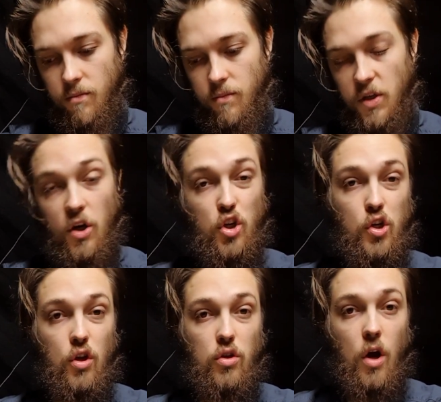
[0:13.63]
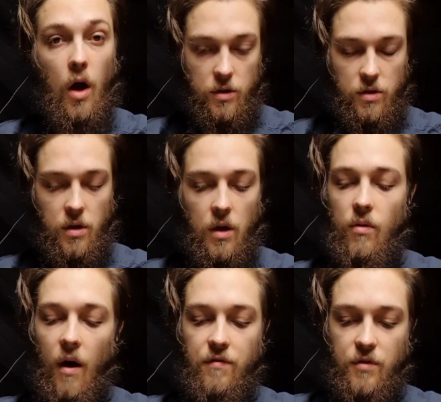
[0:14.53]
These are just tasks
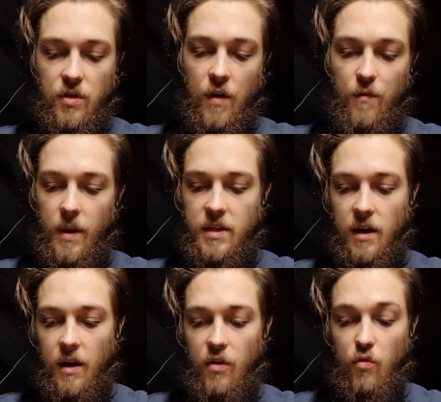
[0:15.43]
you have to solve, basically.